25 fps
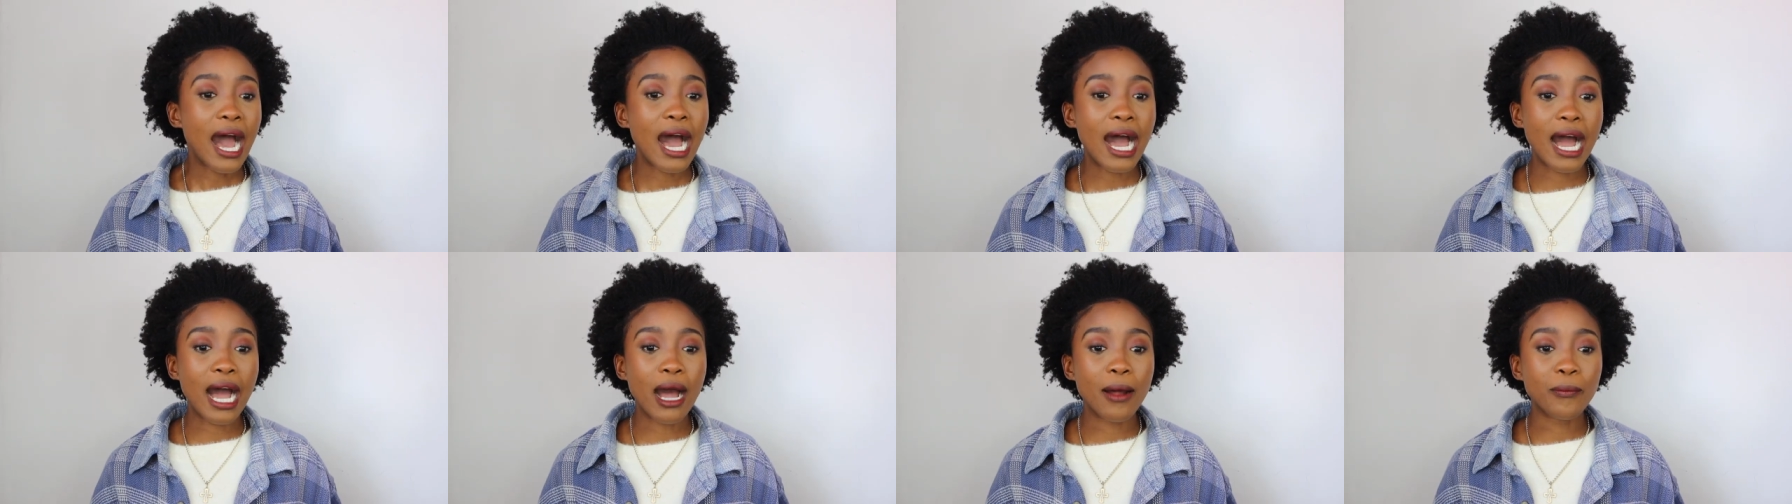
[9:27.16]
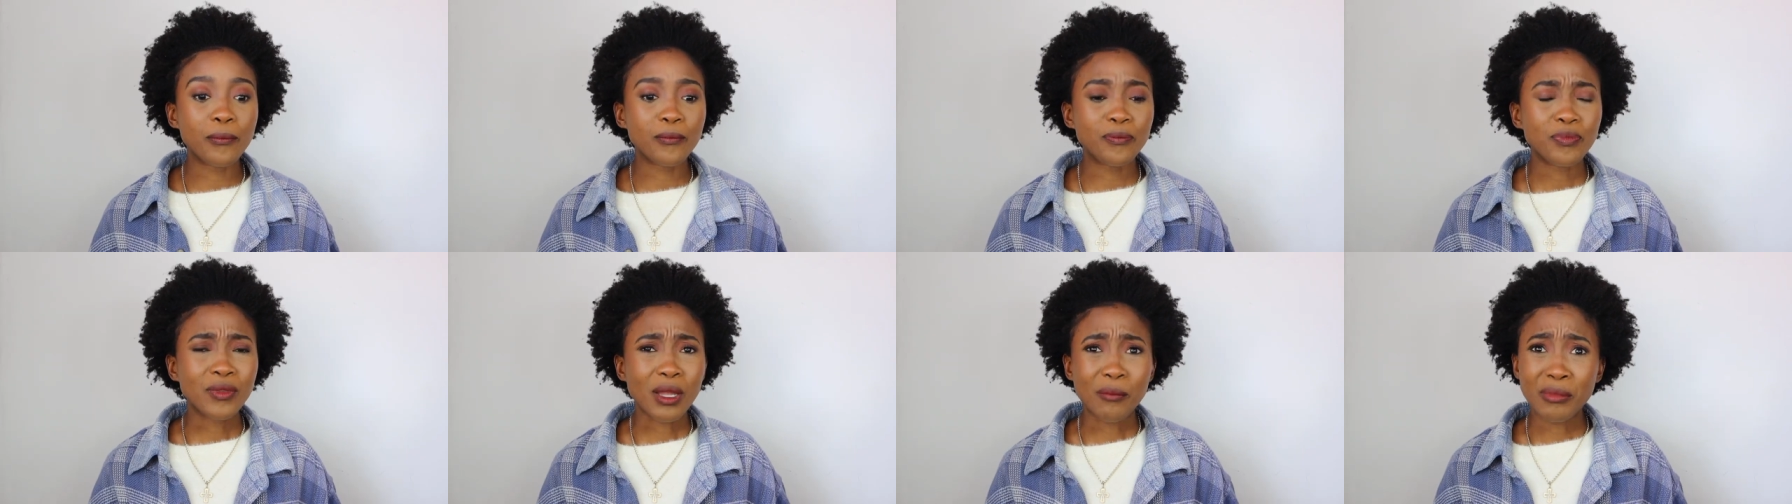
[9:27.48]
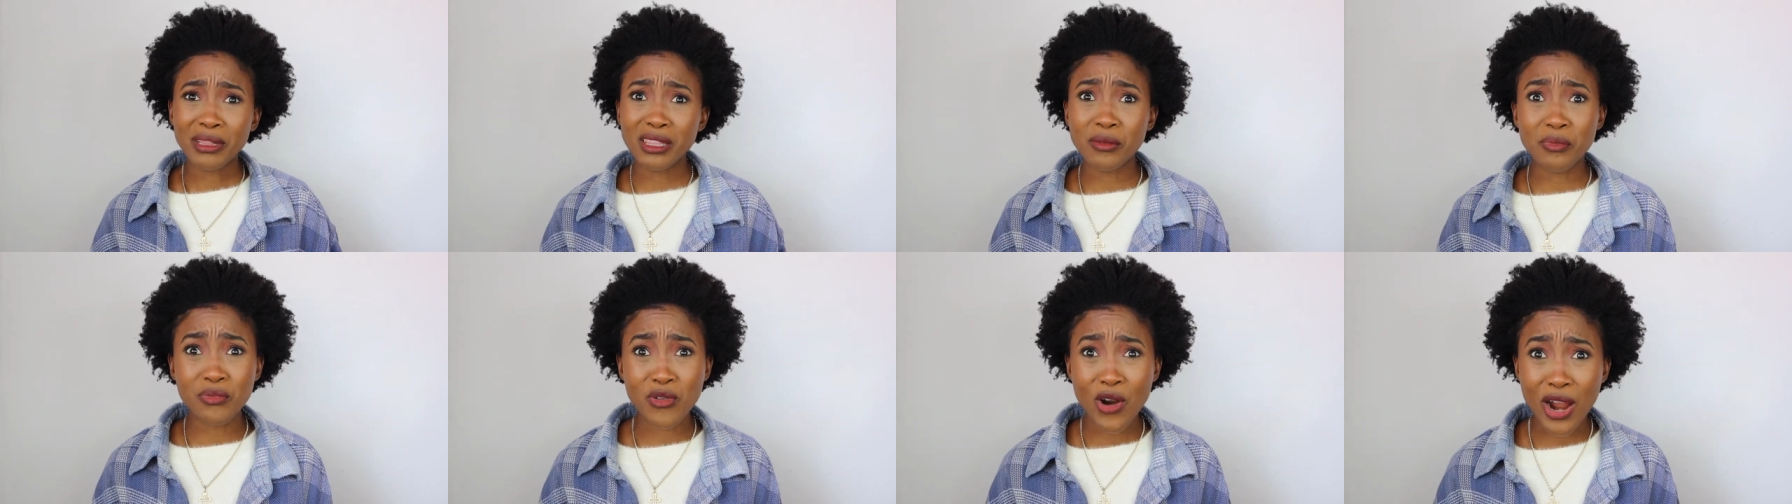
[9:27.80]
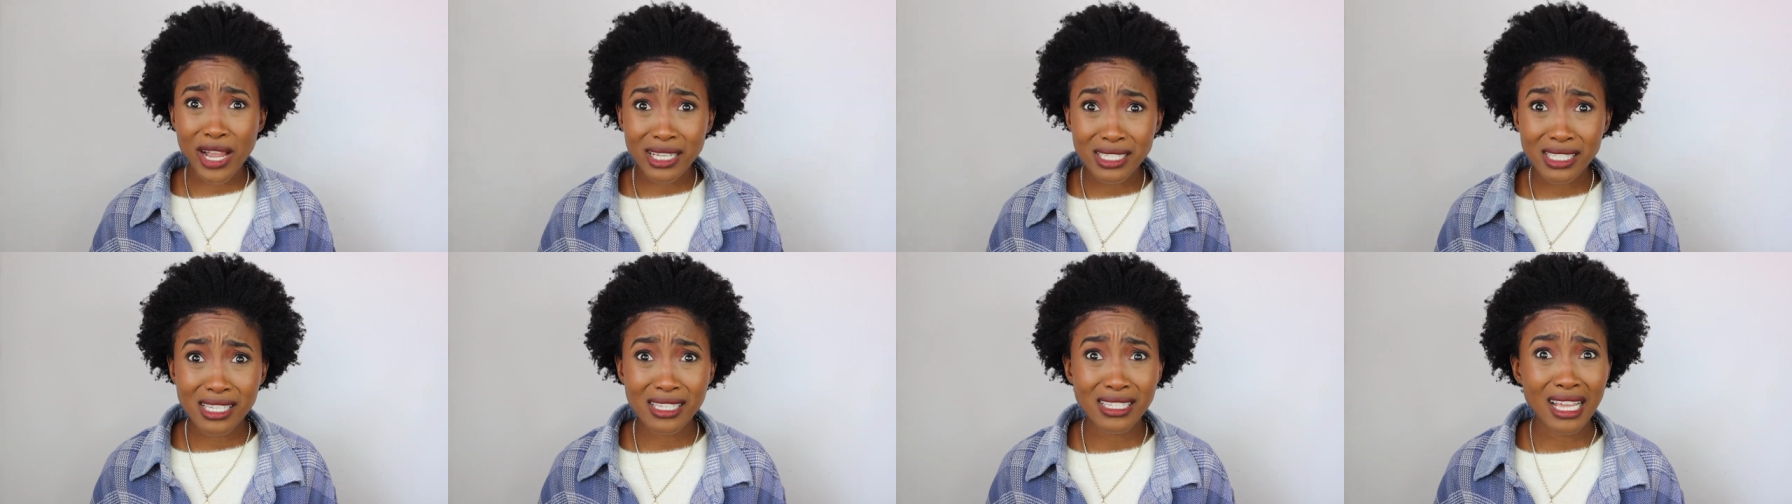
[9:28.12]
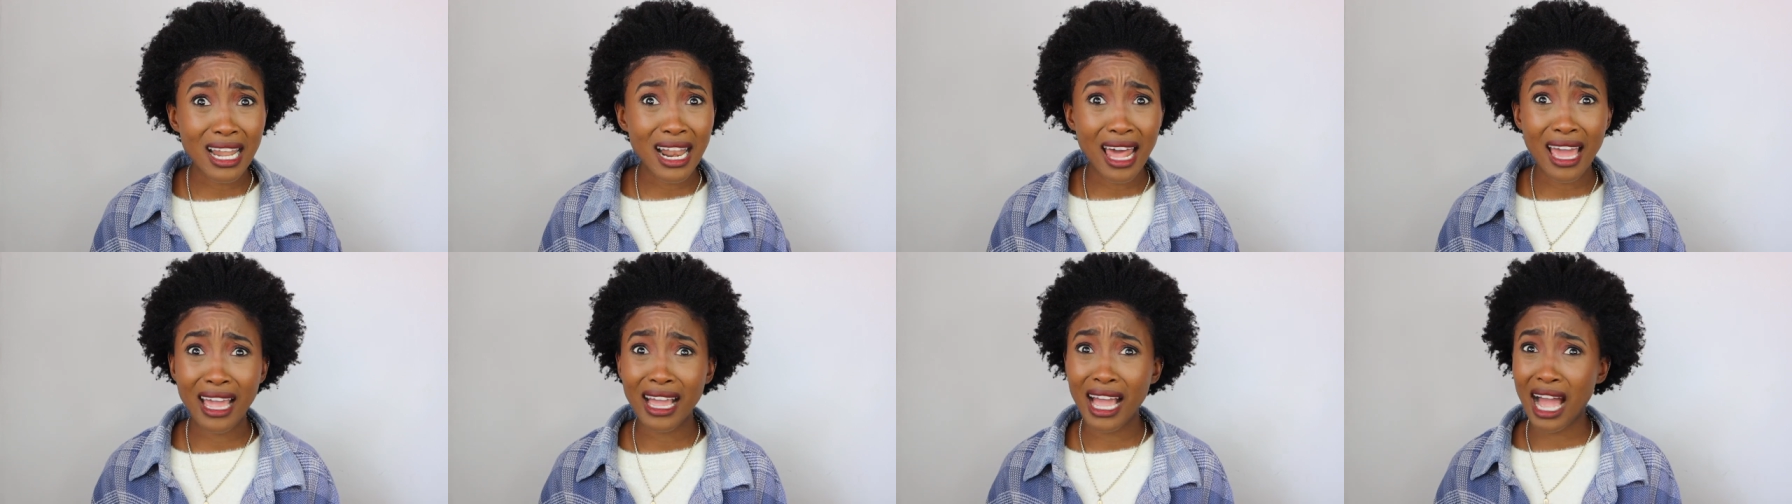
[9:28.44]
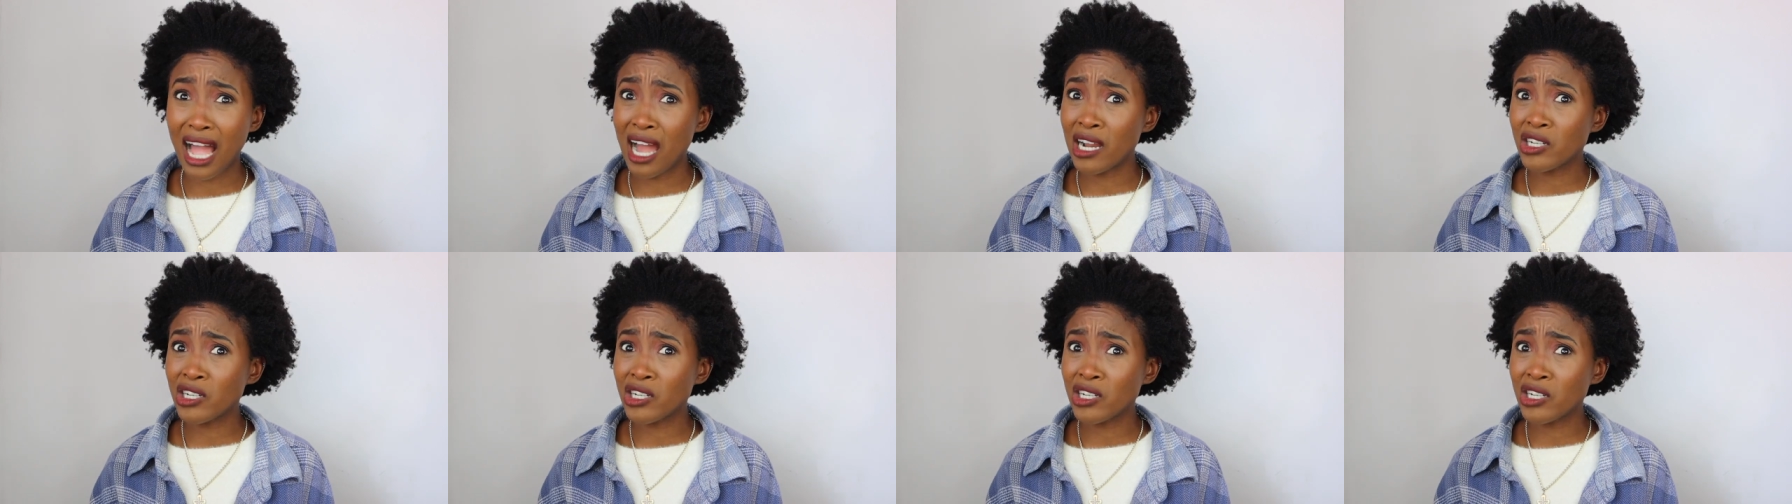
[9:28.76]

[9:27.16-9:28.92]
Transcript: Um, but the prices are like one